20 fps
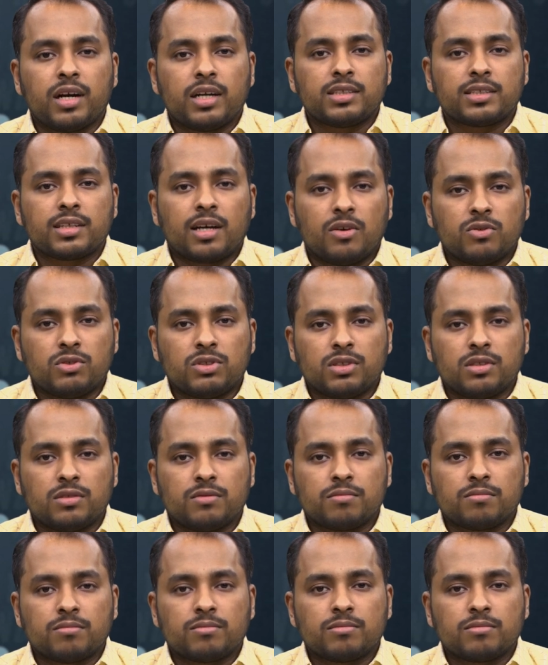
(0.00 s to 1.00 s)
Rights Council.
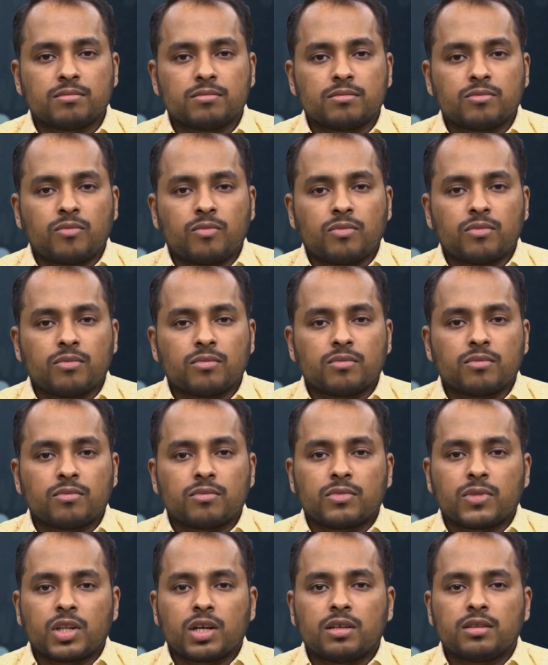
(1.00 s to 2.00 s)

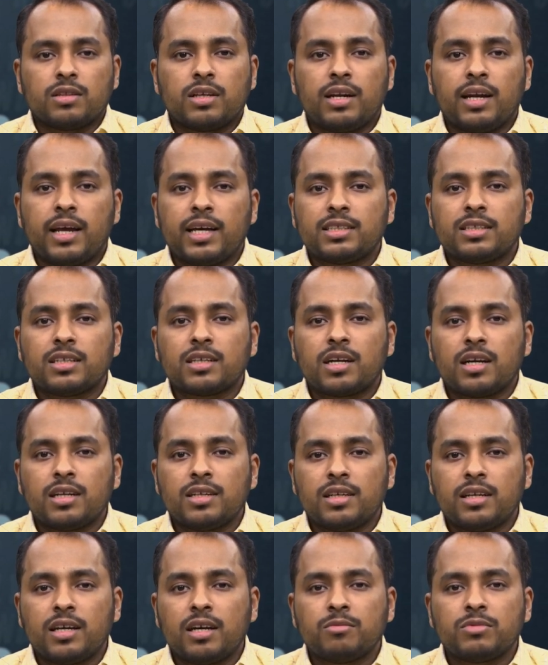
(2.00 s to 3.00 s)
The letter
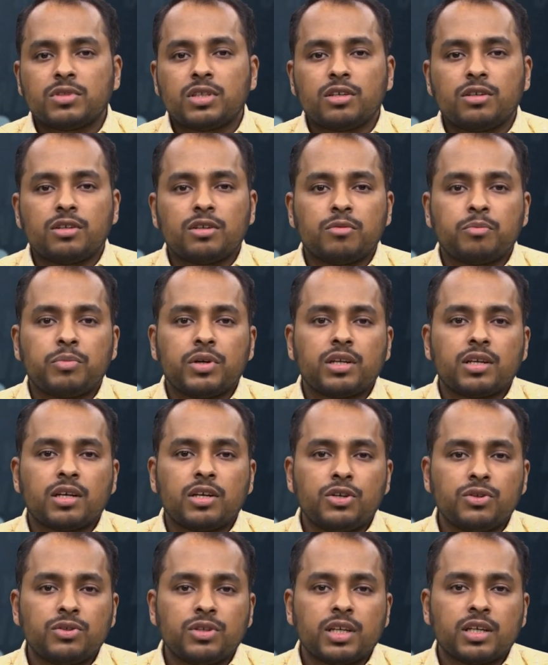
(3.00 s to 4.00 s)
condemns the European
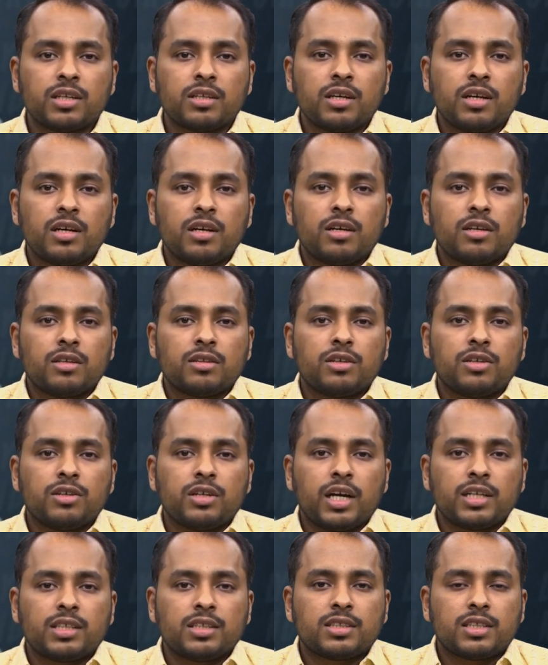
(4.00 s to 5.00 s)
Union, the
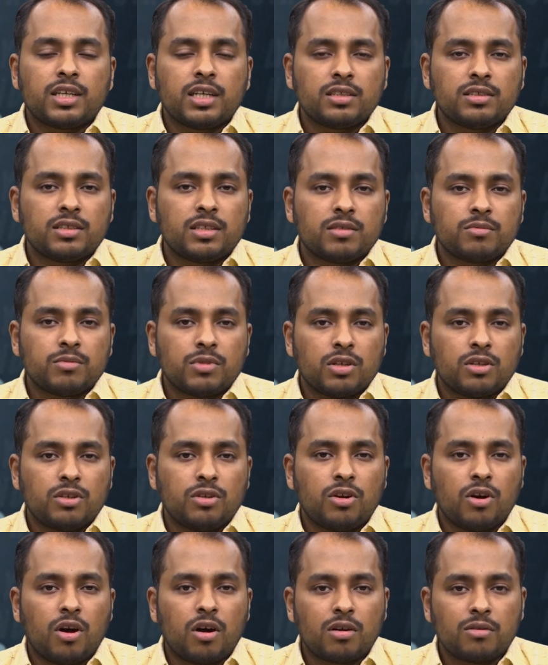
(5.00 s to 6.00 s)
United Kingdom,
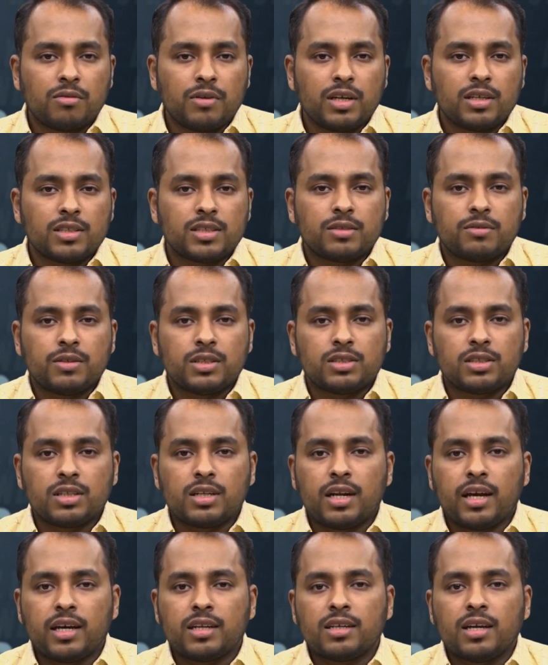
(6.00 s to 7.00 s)
Norway,
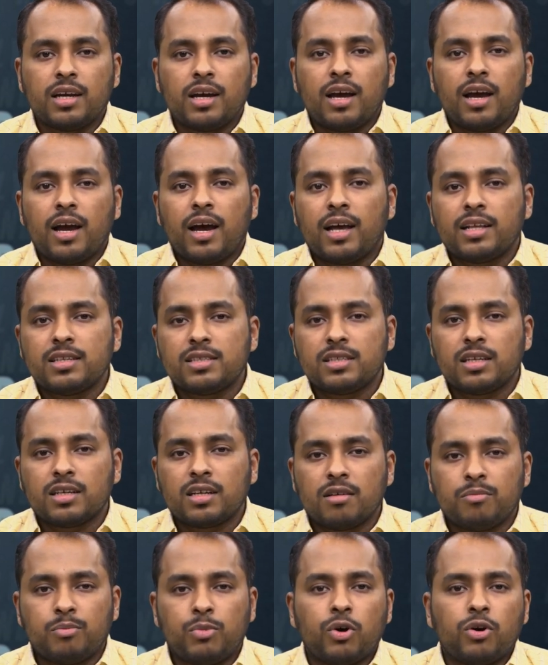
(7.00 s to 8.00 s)
Switzerland and
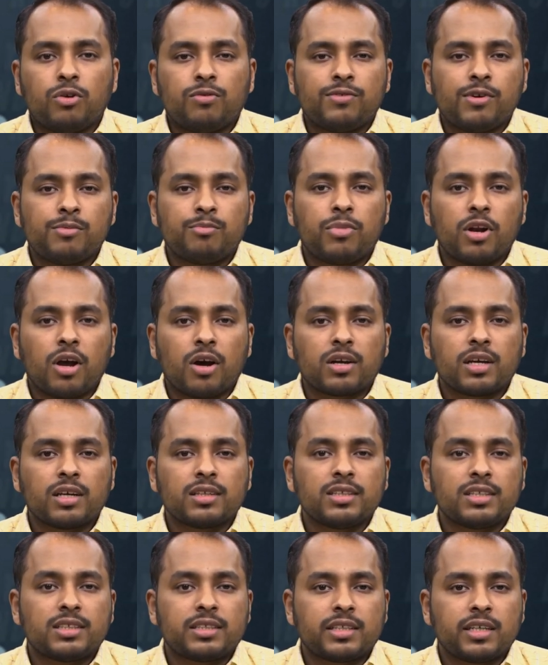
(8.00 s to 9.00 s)
Singapore for
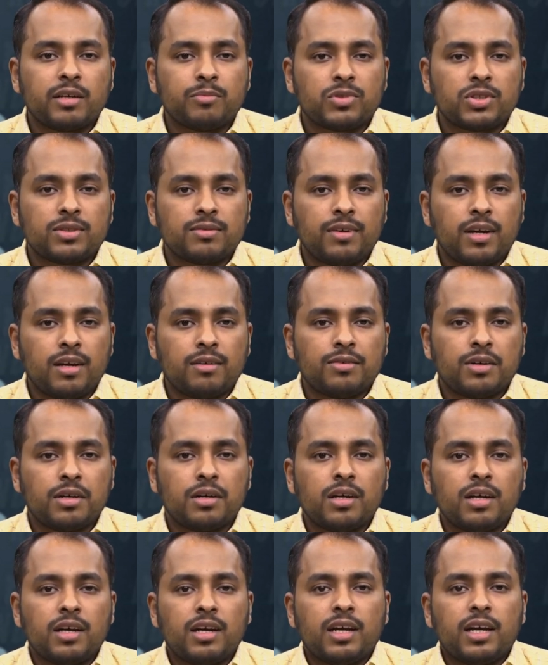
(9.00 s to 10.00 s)
blocking the TRIPS waiver
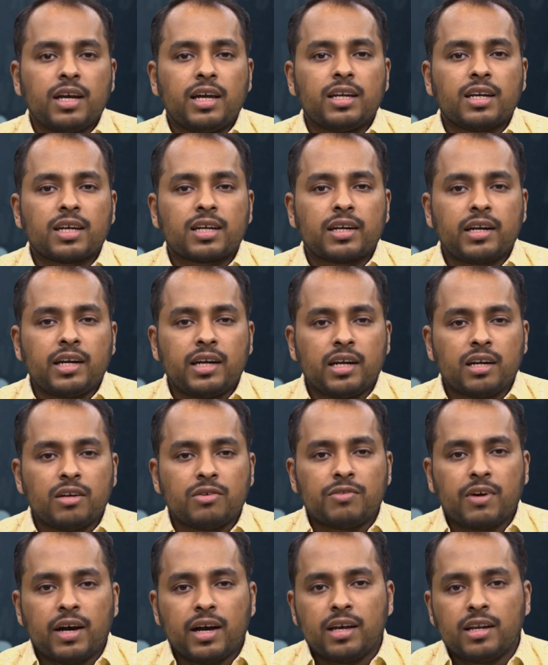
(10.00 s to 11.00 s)
in a clear
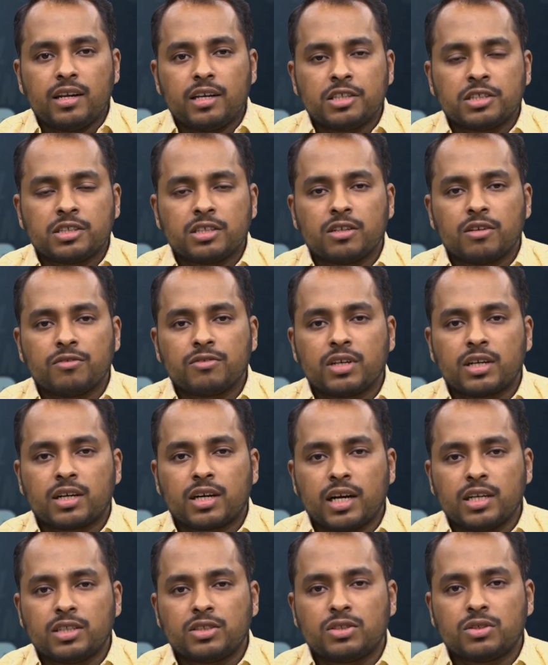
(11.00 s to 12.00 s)
violation of the
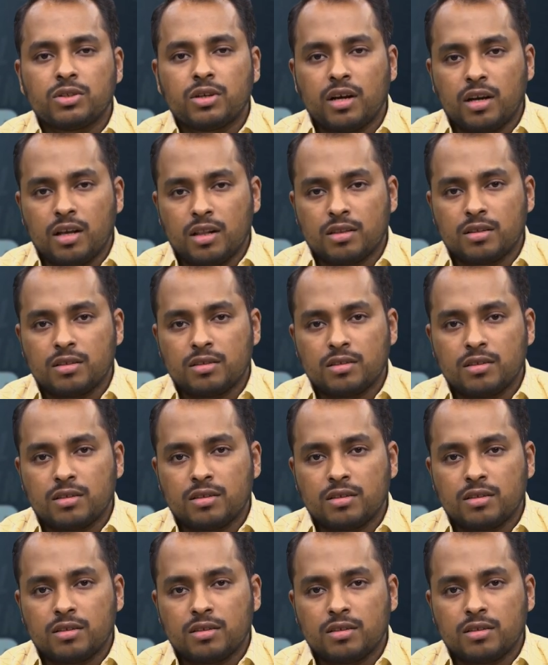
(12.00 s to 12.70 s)
right to health.